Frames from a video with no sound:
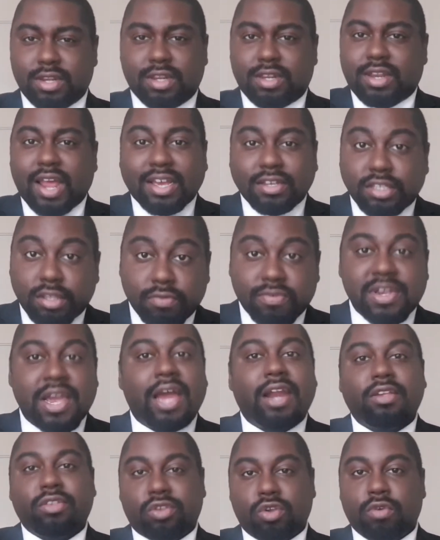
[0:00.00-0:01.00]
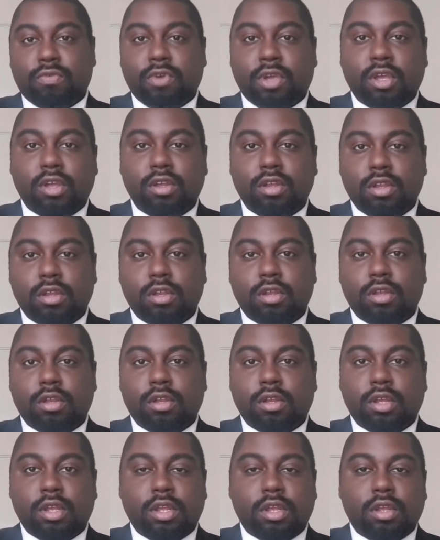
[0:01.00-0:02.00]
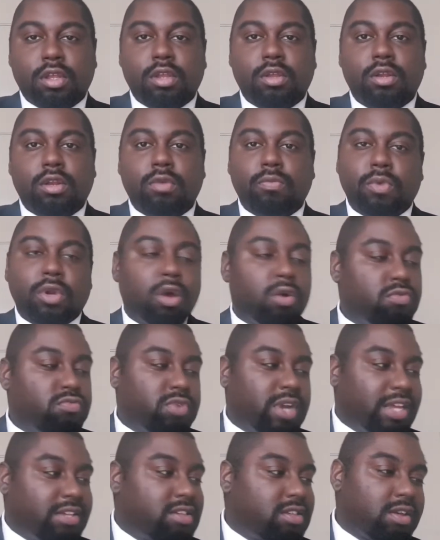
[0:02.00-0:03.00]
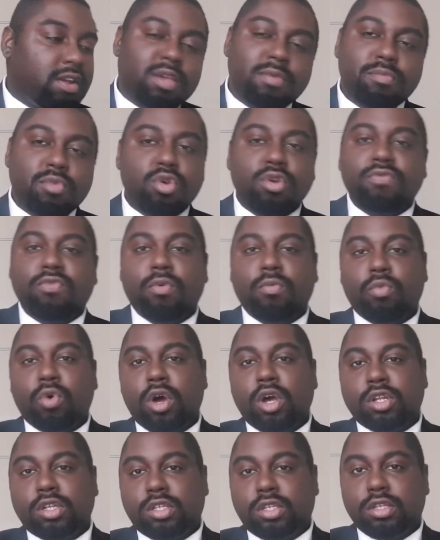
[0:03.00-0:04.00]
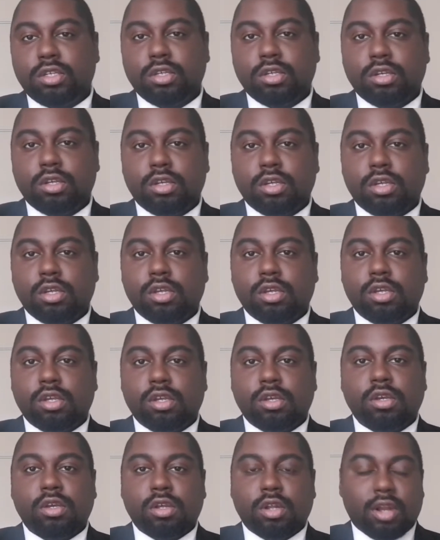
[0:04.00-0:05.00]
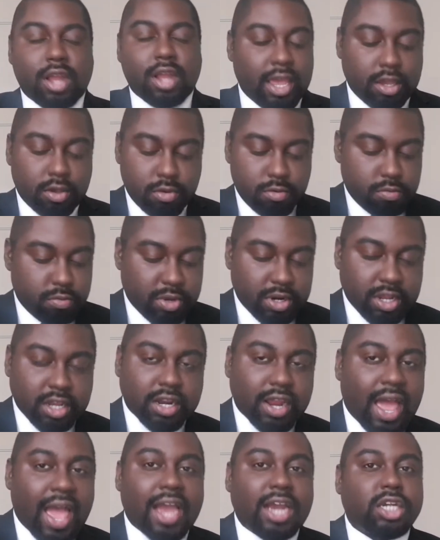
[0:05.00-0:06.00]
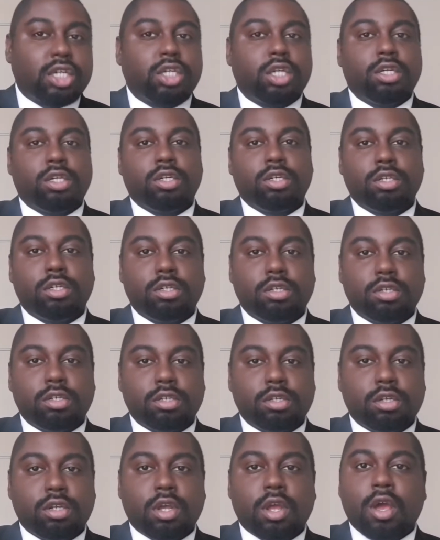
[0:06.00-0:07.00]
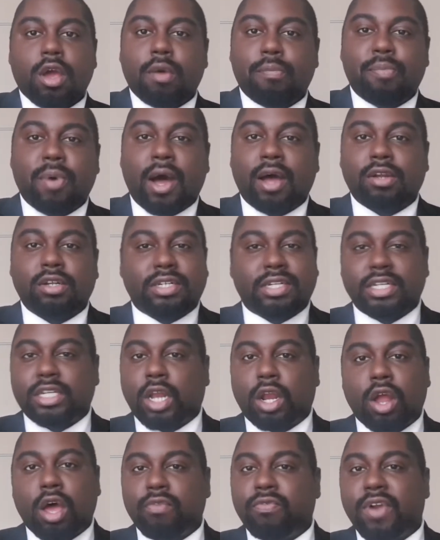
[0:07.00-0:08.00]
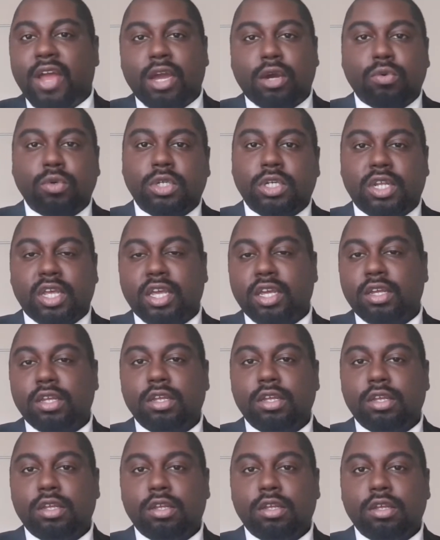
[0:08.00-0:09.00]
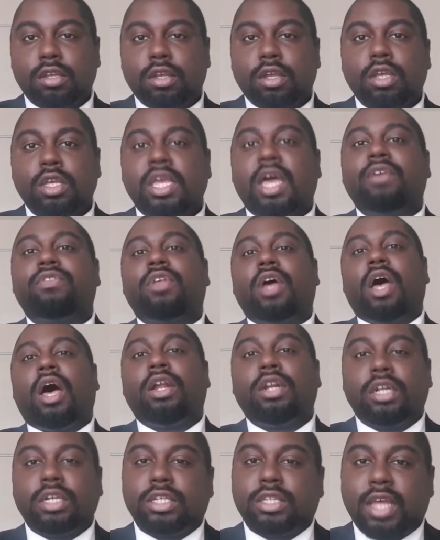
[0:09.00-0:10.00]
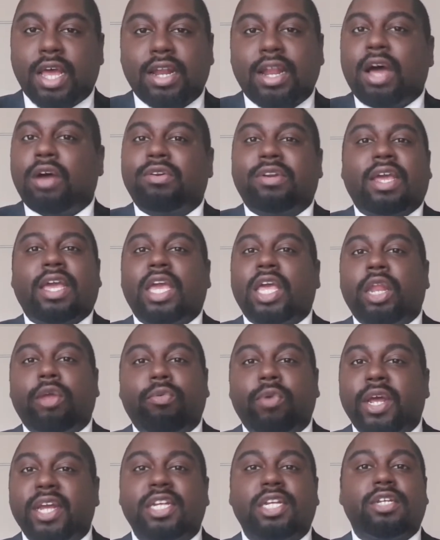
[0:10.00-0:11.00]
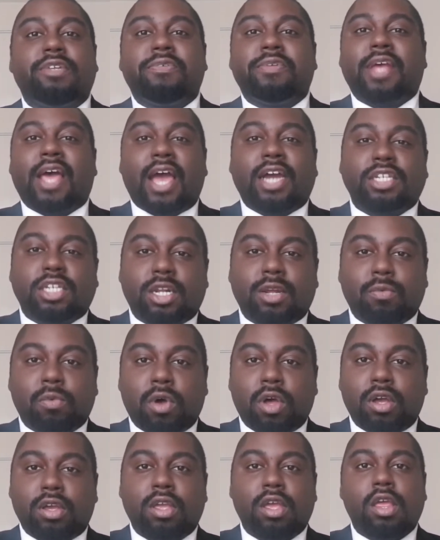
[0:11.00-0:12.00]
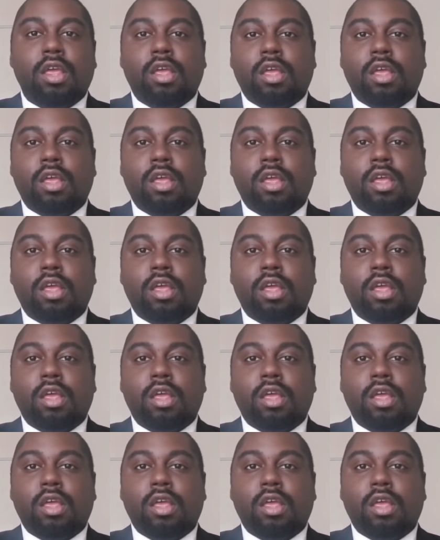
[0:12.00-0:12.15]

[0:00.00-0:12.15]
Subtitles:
That's the reality of it. We don't necessarily move on words. Like, we need action. But this love language thing, you have to understand how dating and relationships actually work